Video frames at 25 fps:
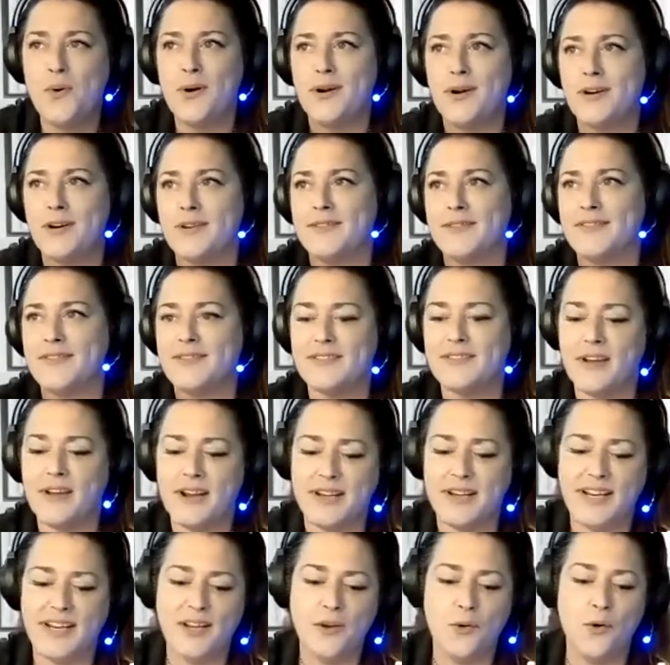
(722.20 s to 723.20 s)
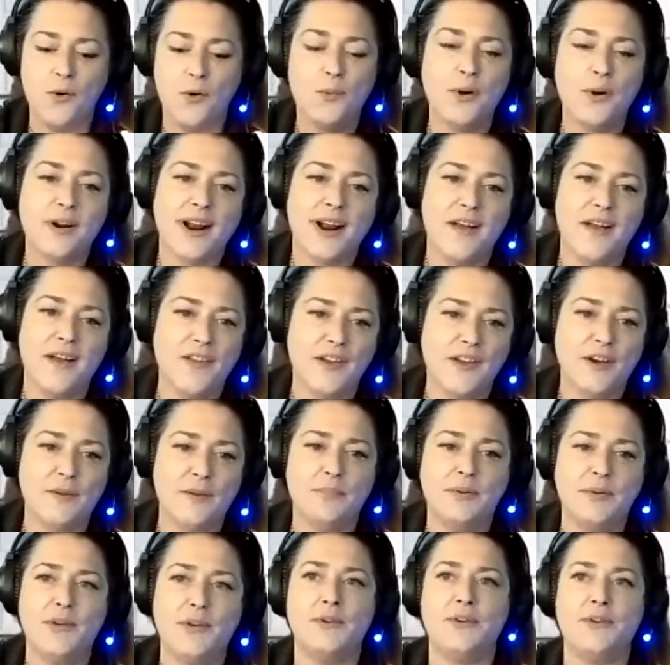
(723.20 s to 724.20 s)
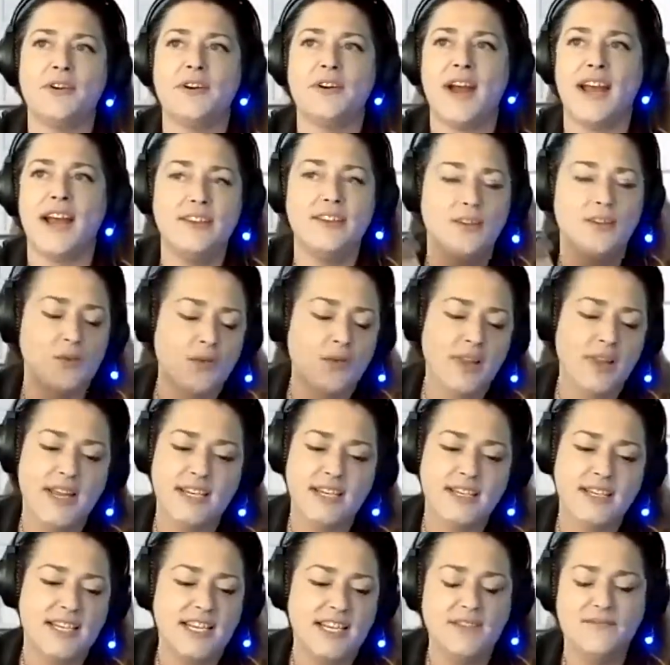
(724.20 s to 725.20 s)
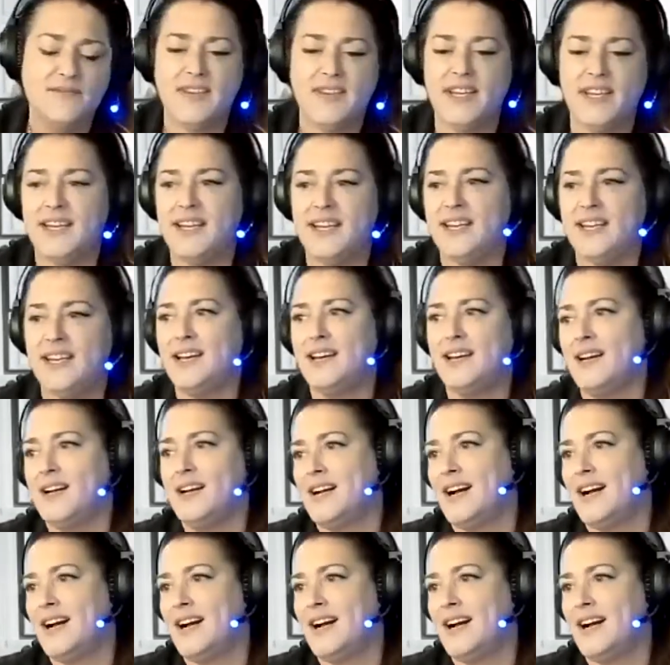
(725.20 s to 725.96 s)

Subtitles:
or study or work on the computer. I don't like TV.